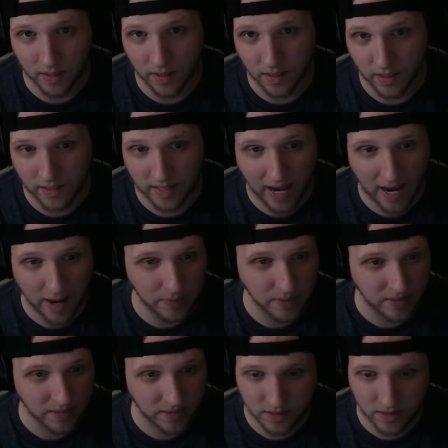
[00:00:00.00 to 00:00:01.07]

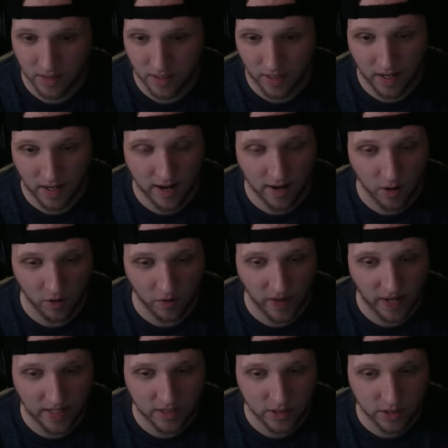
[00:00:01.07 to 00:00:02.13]
cabinets, and all that.
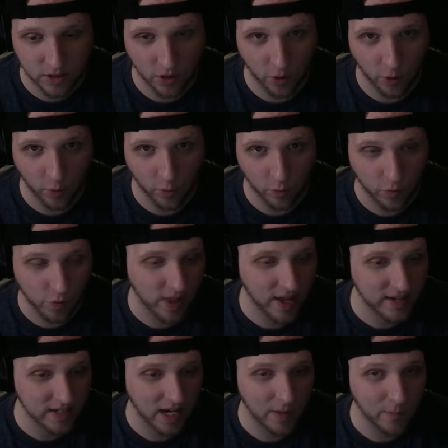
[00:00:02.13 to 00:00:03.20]
So for that
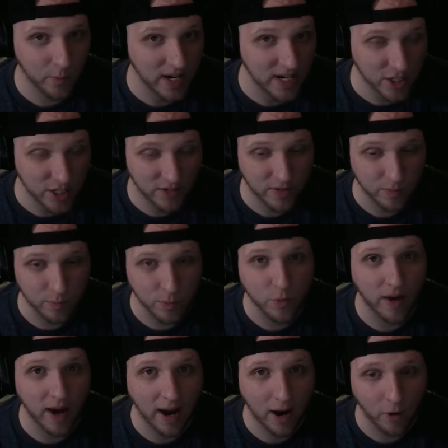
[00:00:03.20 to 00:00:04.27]
time, we actually have to move
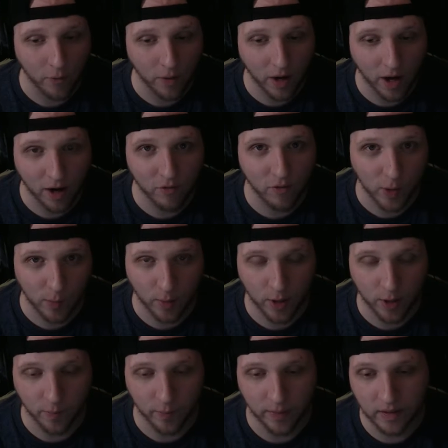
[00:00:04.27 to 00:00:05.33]
out of our
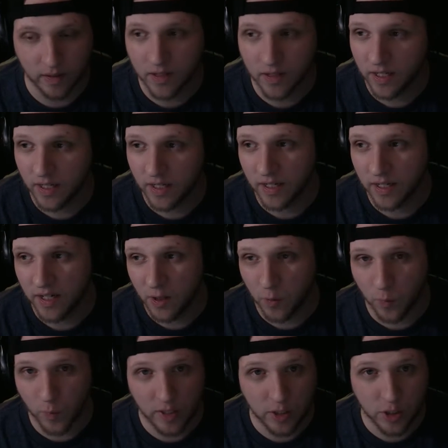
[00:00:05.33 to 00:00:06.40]
apartment,
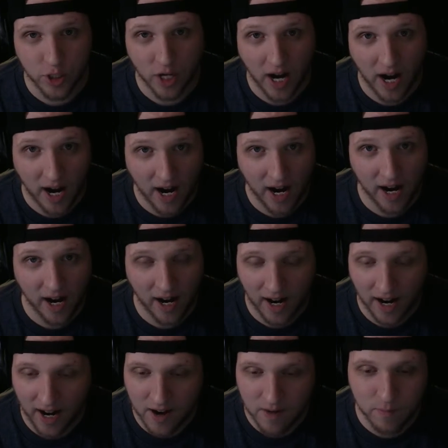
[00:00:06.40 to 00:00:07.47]
which
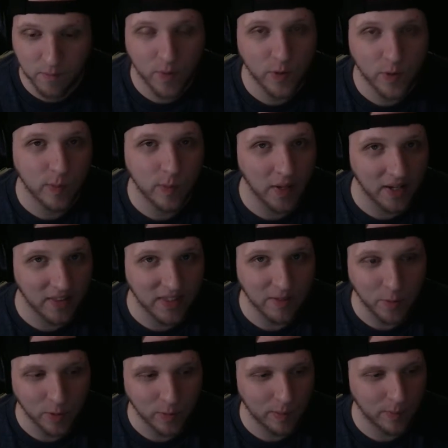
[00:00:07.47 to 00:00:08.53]
I think most
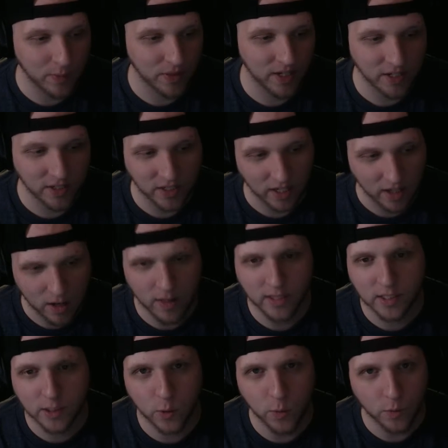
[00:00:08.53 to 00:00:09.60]
people think is like, oh, that's
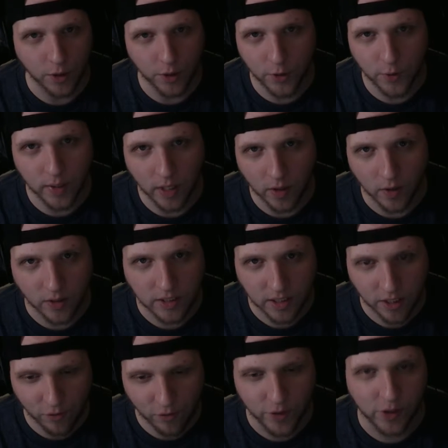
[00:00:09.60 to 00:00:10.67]
cool. They're doing all this stuff
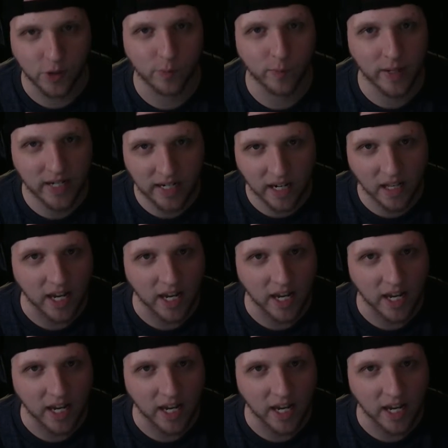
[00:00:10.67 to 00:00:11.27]
for you and making it like